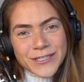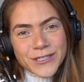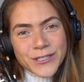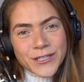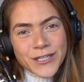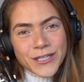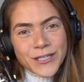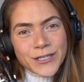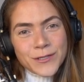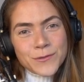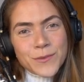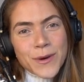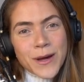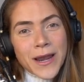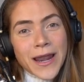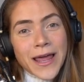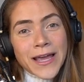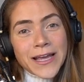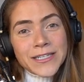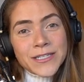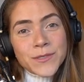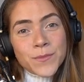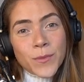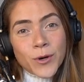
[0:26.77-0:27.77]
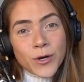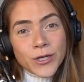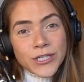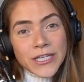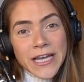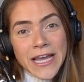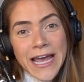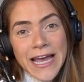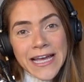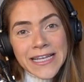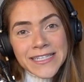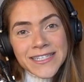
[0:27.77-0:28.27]
to the YouRLight
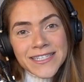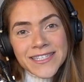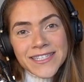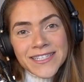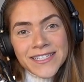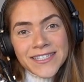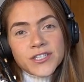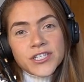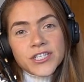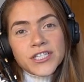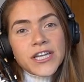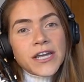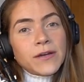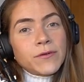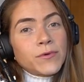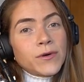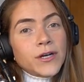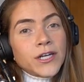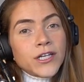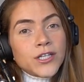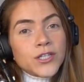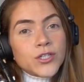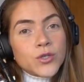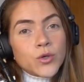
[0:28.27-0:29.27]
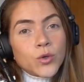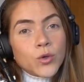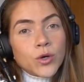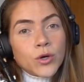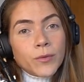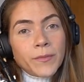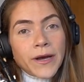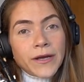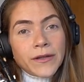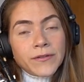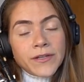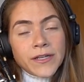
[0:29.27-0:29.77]
podcast. Today, we're going to talk
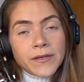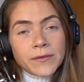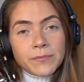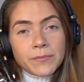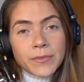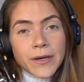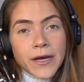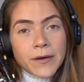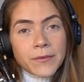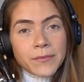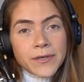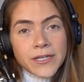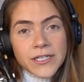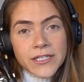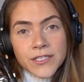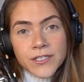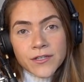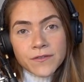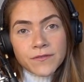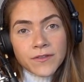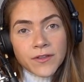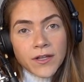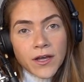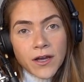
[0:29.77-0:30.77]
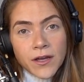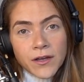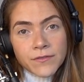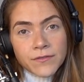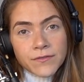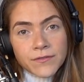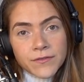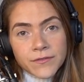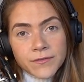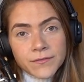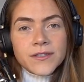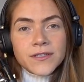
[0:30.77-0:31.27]
about the impermanence of
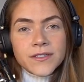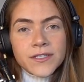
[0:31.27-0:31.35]
life.